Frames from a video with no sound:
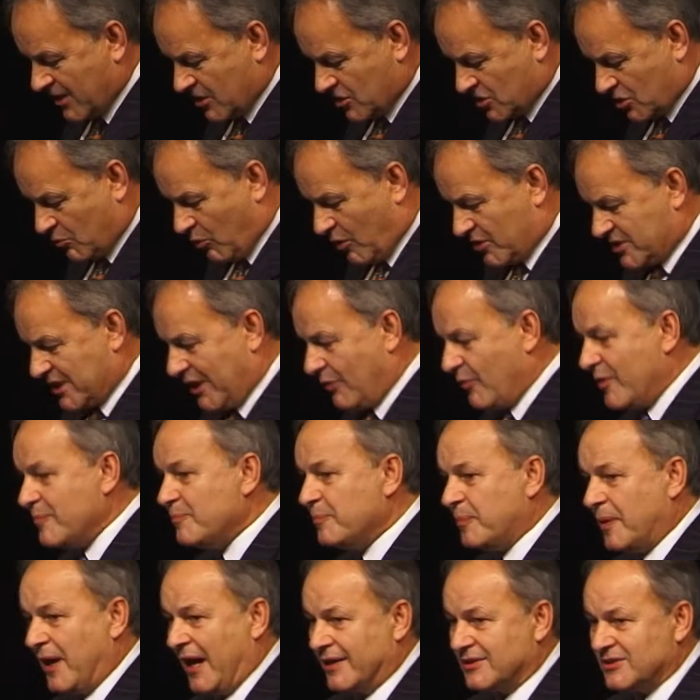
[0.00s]
So what's our
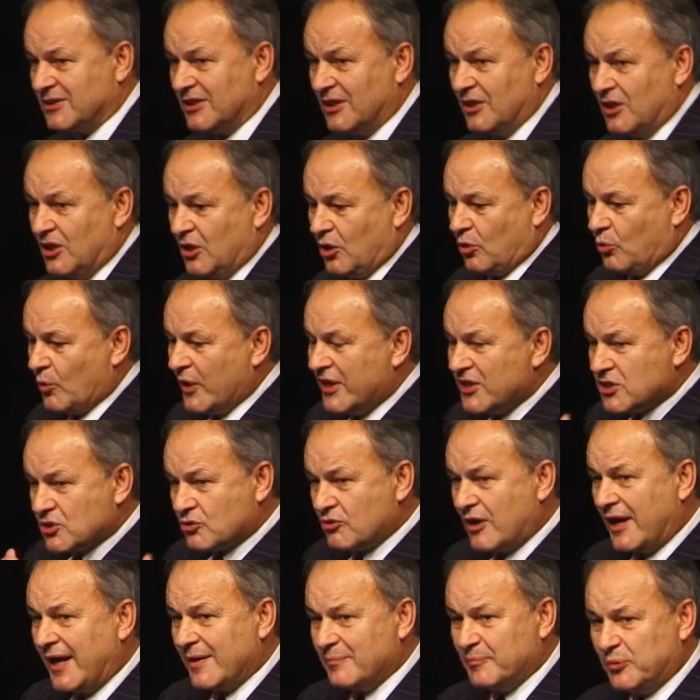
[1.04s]
impact? We
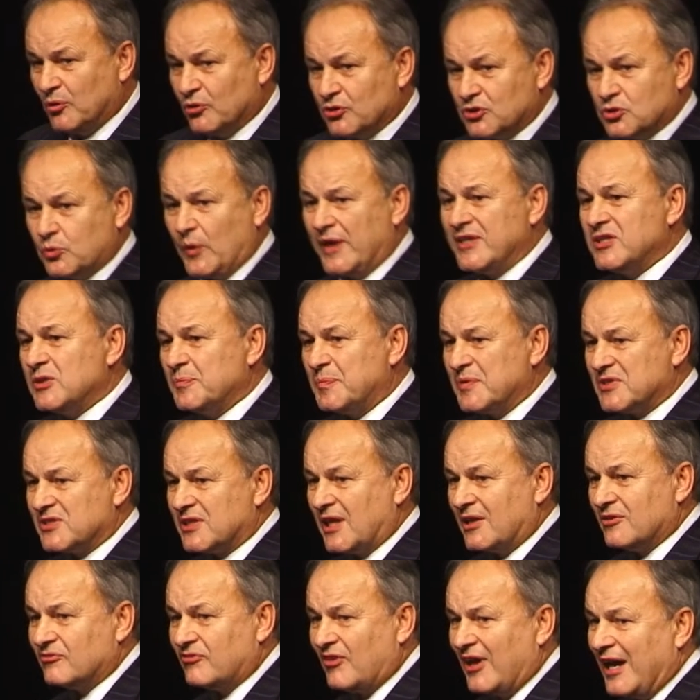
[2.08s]
try and put
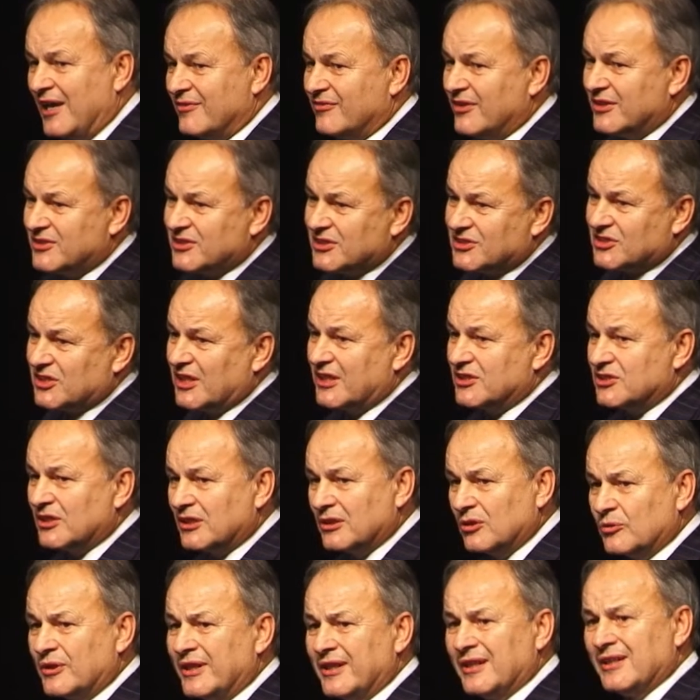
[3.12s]
20% 5 A to Cs,
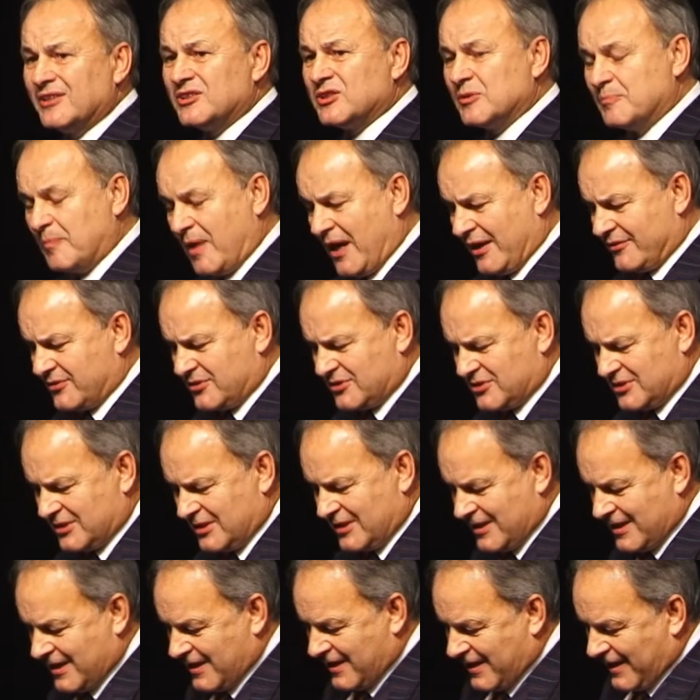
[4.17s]
including English and Maths,
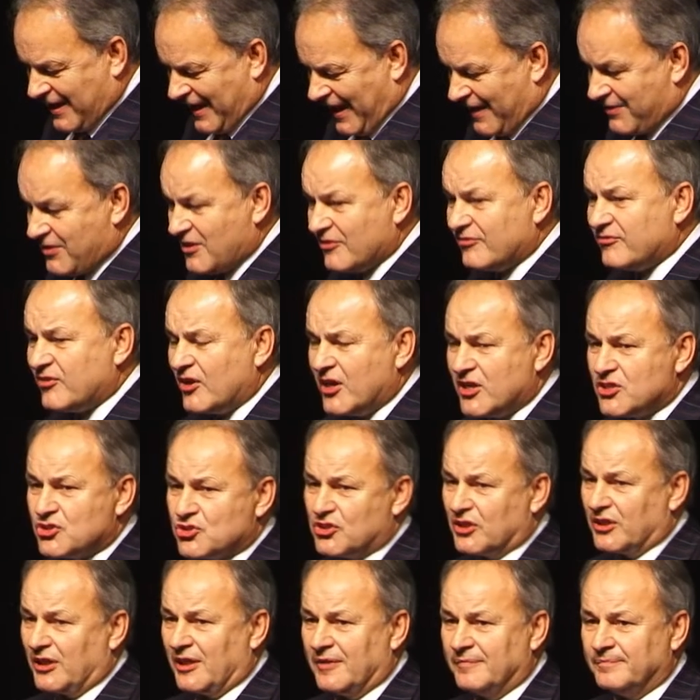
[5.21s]
in the first
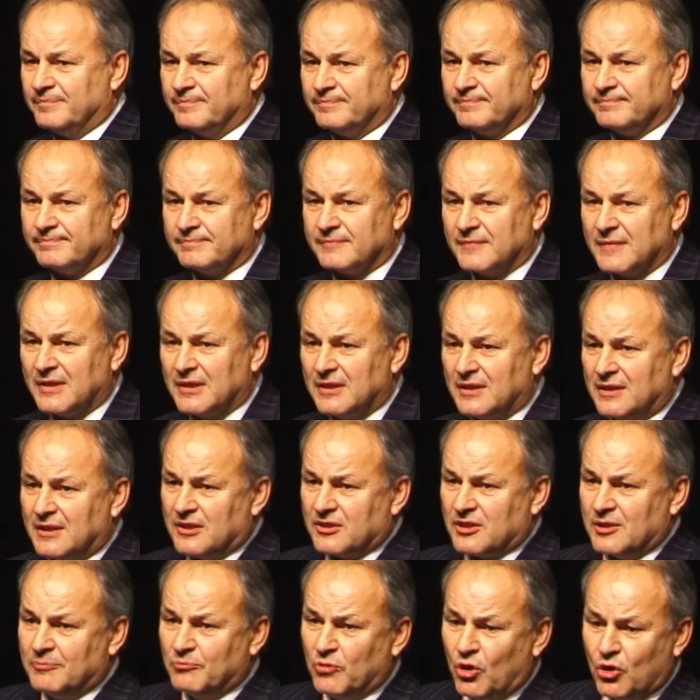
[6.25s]
year.
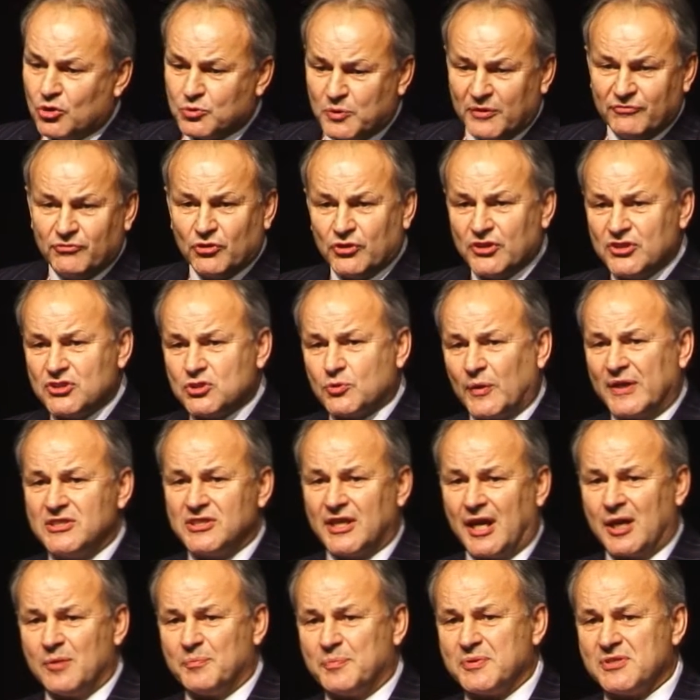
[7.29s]
The most we've done is
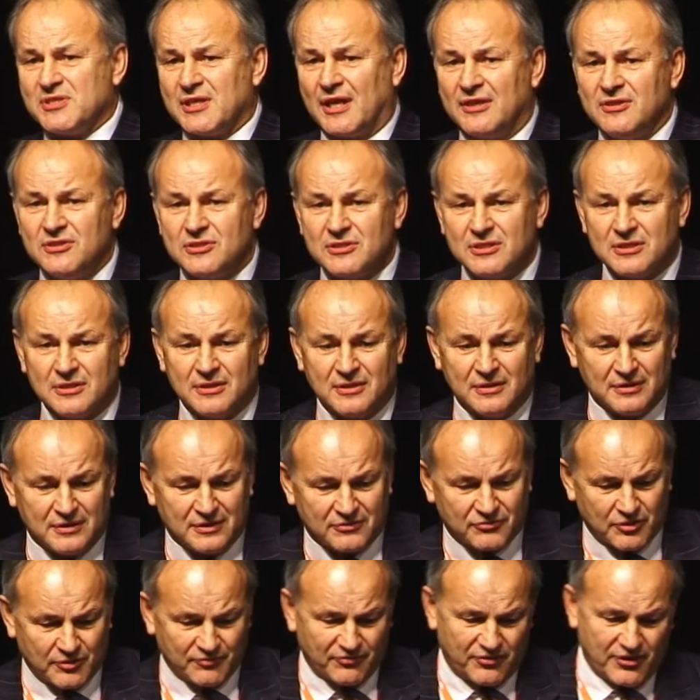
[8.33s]
28%,
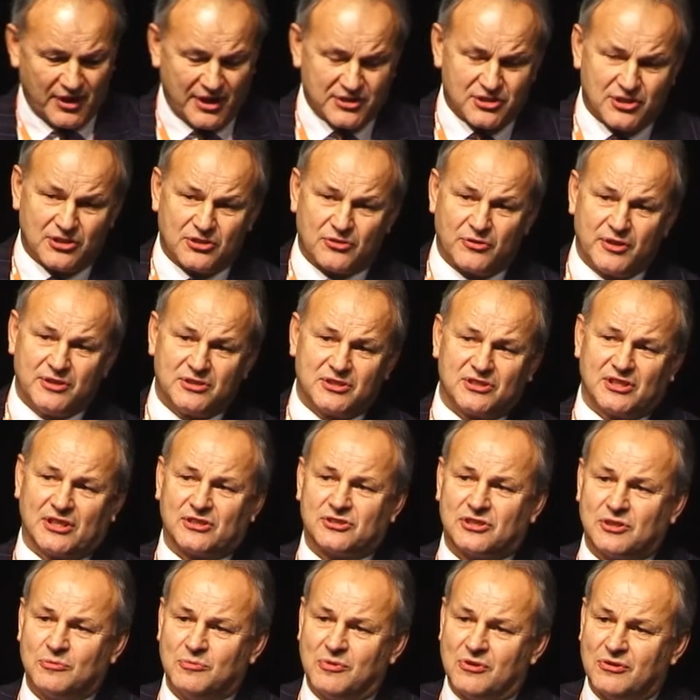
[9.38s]
from 33 to
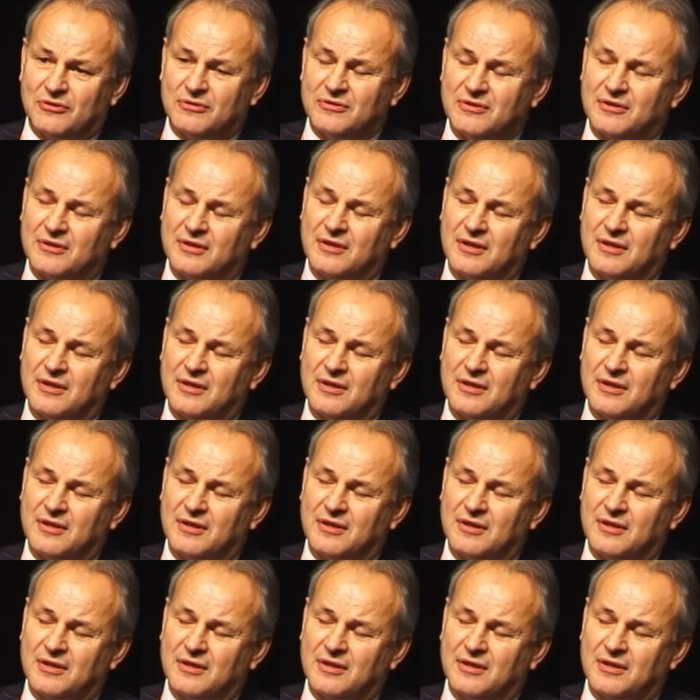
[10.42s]
61.